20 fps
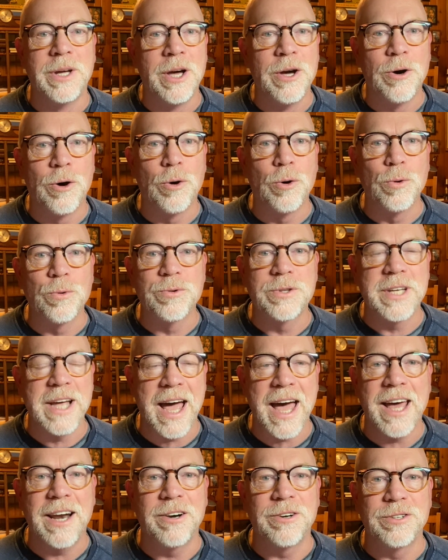old
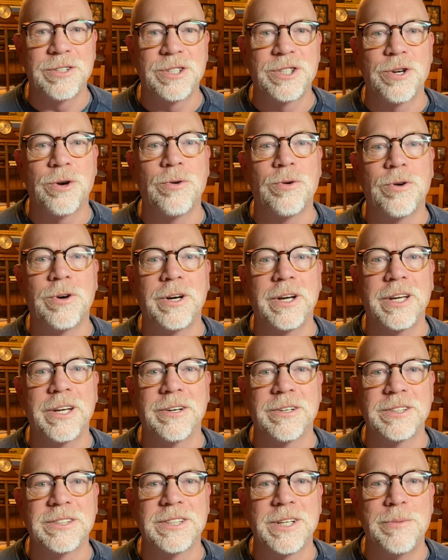tattered toy
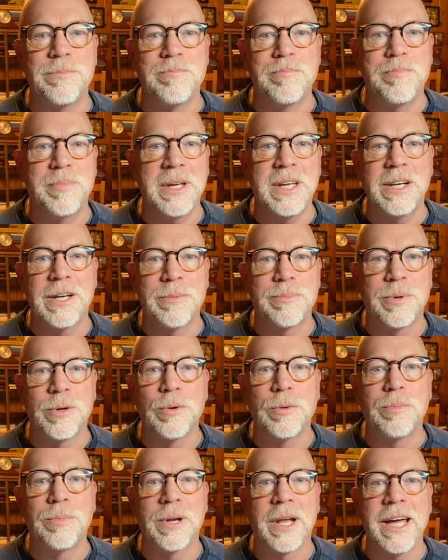or some beat up
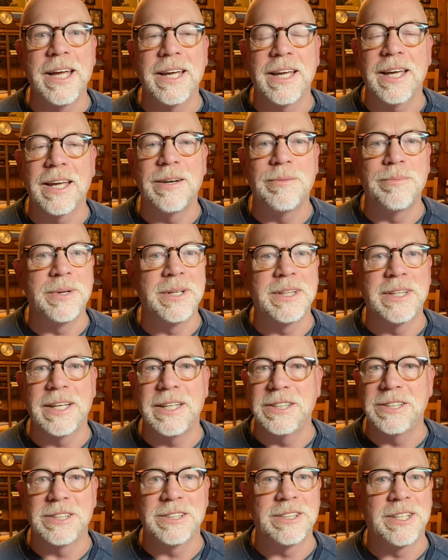old blanket, but they
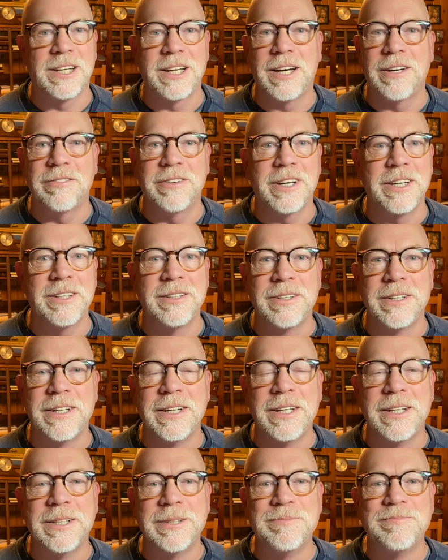just love it.
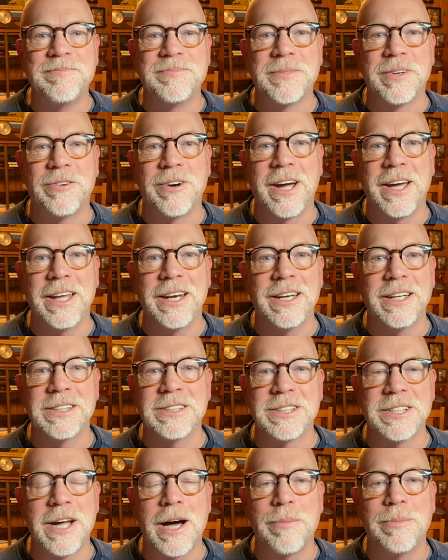Right? And
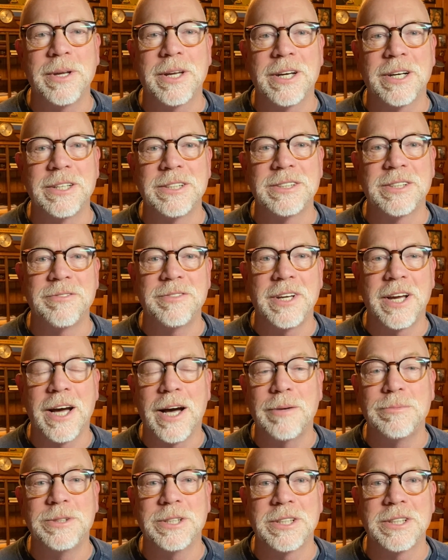it's not because of the
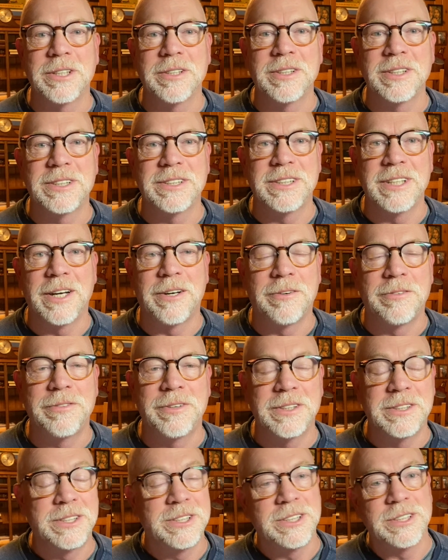object itself,
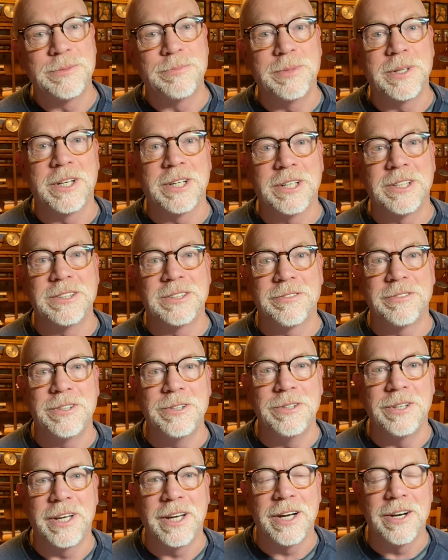it's just because of who
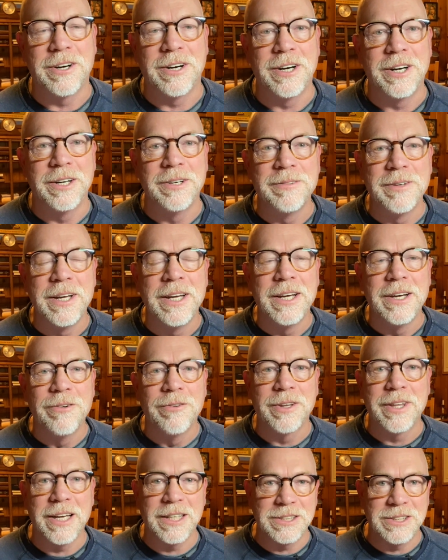they are.
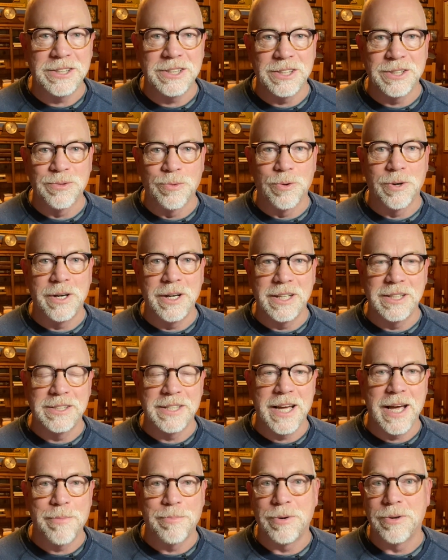Well, that's just one
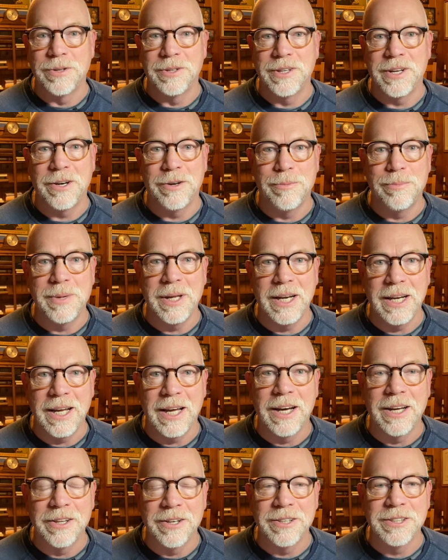example, and there are many
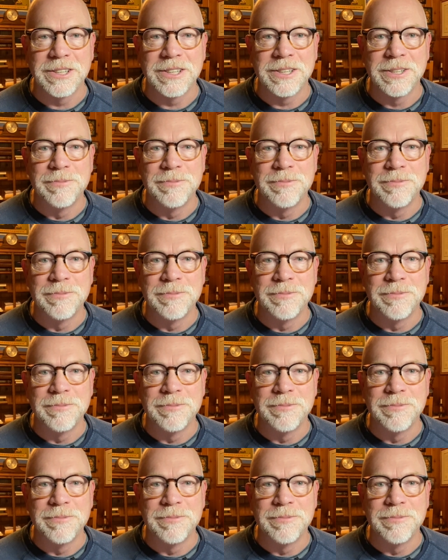others.